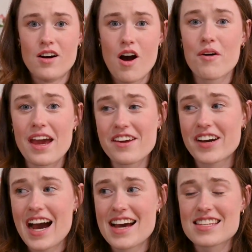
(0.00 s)
Okay, you
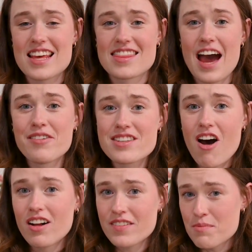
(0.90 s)
guys, that was
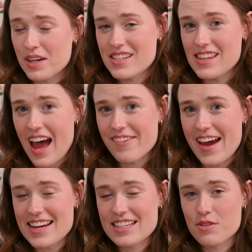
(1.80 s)
all of the books that I
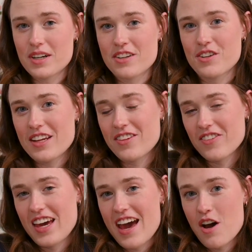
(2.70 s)
read in
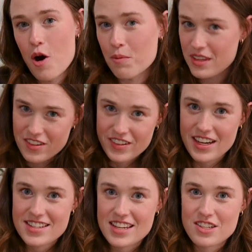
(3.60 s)
2023. I hope that you
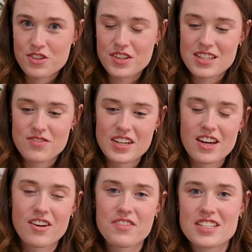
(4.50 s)
guys enjoyed this
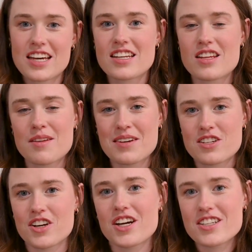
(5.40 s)
video. If you did, then make
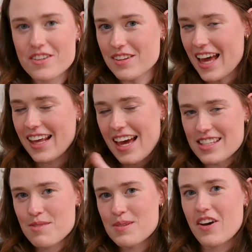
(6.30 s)
sure to like and
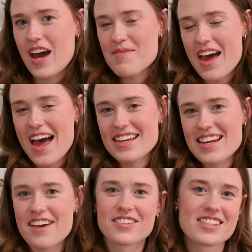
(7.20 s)
subscribe, and
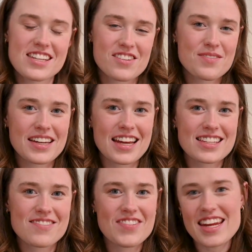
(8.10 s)
I will see you in my
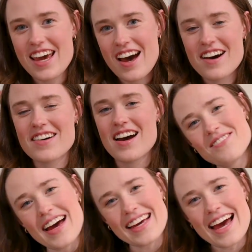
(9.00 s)
next video. Bye
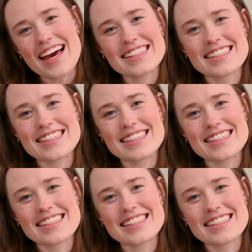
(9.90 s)
guys!